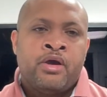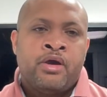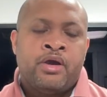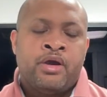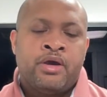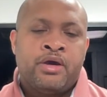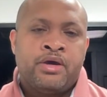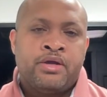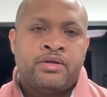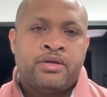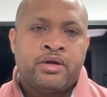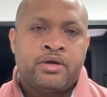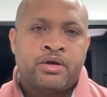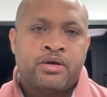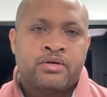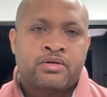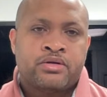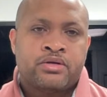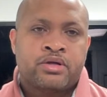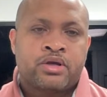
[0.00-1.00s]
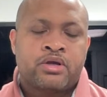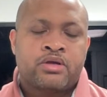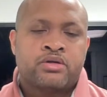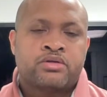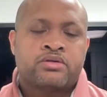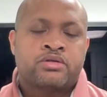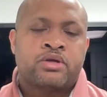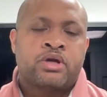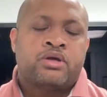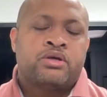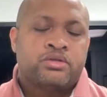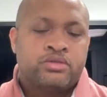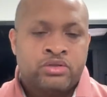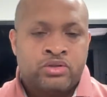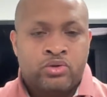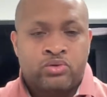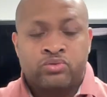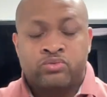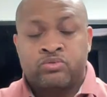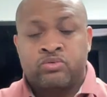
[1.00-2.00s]
And,
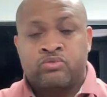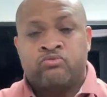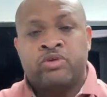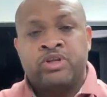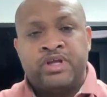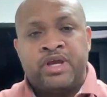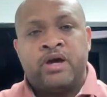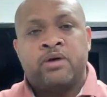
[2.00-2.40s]
really